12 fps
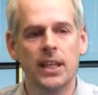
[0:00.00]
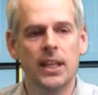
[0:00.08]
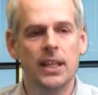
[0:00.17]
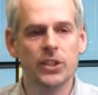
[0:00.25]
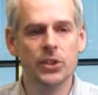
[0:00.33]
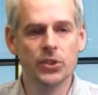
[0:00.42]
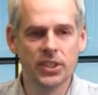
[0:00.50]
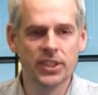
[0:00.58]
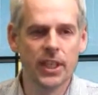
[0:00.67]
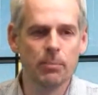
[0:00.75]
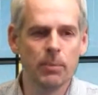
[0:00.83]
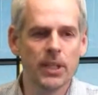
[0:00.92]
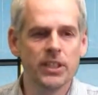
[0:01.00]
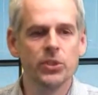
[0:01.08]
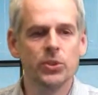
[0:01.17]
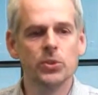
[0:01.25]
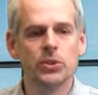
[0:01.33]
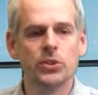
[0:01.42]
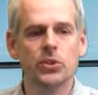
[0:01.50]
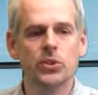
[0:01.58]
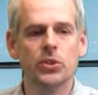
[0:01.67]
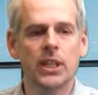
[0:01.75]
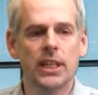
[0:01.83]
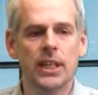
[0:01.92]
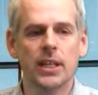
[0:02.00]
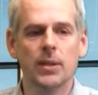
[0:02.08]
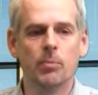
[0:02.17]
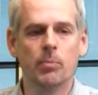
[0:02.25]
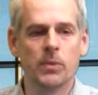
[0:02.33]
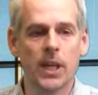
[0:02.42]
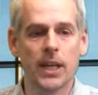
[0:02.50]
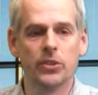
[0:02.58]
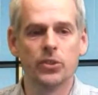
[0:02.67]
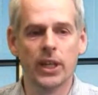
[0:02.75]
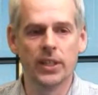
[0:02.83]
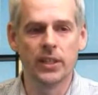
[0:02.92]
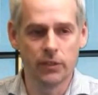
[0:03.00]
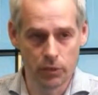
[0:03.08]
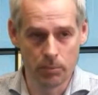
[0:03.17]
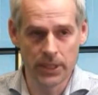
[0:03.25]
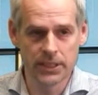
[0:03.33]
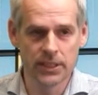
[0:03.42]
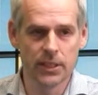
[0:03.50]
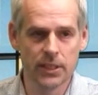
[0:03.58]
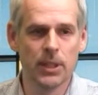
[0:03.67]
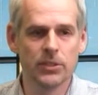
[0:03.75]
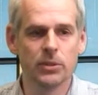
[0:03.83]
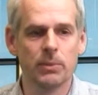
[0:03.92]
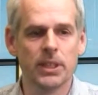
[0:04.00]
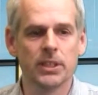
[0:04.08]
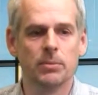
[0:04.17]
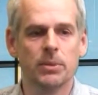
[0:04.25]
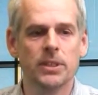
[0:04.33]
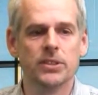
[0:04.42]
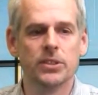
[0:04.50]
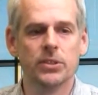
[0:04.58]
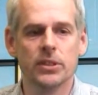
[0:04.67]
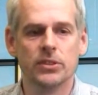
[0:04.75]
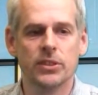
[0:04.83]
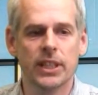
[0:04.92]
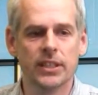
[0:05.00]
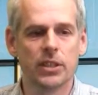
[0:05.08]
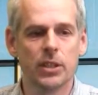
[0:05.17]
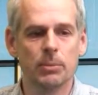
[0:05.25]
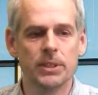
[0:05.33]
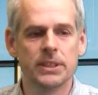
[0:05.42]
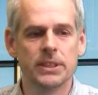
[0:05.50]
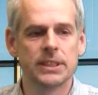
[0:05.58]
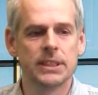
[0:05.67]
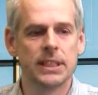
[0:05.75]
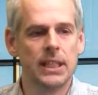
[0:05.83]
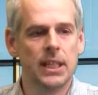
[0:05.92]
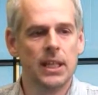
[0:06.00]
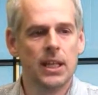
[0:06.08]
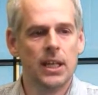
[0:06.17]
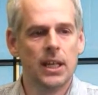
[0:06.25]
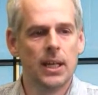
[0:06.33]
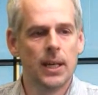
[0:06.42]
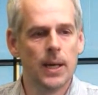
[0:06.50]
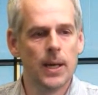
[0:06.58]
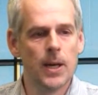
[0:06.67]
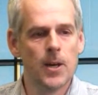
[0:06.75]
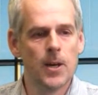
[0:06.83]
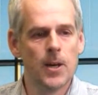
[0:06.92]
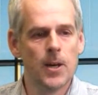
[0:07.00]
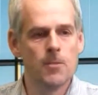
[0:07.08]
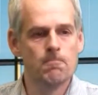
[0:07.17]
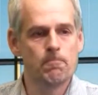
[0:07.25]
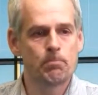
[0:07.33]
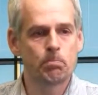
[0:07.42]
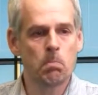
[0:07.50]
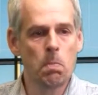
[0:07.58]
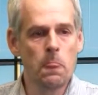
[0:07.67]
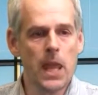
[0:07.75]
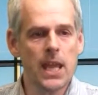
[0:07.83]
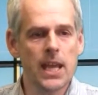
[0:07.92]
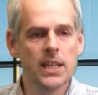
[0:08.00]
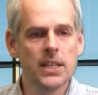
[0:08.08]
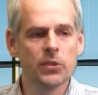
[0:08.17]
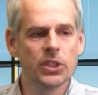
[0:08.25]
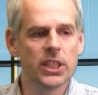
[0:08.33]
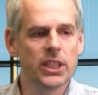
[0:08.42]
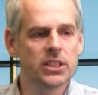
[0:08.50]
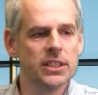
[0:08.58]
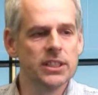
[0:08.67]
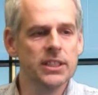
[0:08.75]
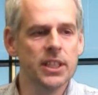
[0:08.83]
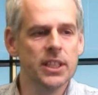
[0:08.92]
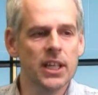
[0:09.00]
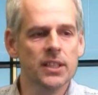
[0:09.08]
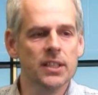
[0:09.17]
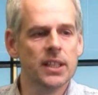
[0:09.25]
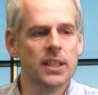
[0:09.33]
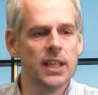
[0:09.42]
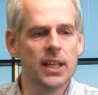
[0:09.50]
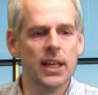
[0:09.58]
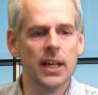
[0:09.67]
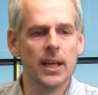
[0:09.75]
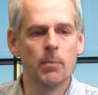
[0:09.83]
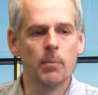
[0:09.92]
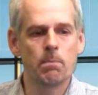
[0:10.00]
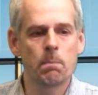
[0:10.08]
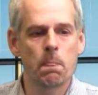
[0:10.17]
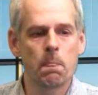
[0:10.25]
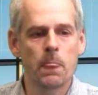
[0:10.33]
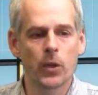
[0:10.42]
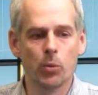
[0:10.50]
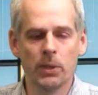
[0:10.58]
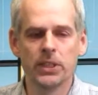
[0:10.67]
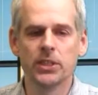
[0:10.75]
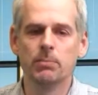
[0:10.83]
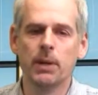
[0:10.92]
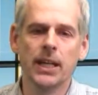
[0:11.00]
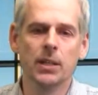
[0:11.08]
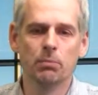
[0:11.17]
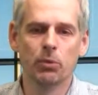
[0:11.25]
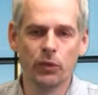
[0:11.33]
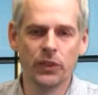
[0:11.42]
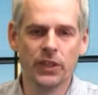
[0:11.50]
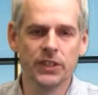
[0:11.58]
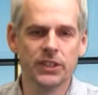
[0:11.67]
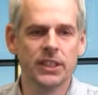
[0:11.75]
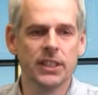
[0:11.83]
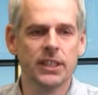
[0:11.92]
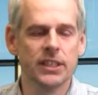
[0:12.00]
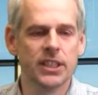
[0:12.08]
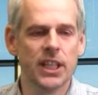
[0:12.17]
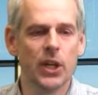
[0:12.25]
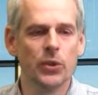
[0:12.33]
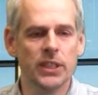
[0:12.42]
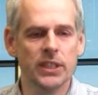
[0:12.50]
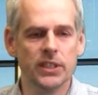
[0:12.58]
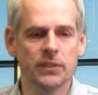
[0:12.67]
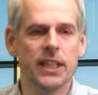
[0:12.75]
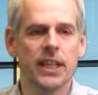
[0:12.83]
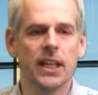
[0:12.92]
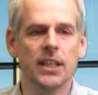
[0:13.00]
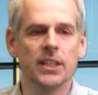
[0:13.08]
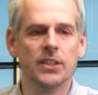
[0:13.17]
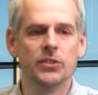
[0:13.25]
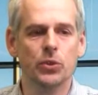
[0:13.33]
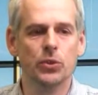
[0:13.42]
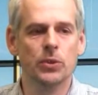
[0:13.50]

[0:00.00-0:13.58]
use the same menu to add information about your measurements or to add the comments. And this was actually done, commissioned by a province in the southeast of the Netherlands who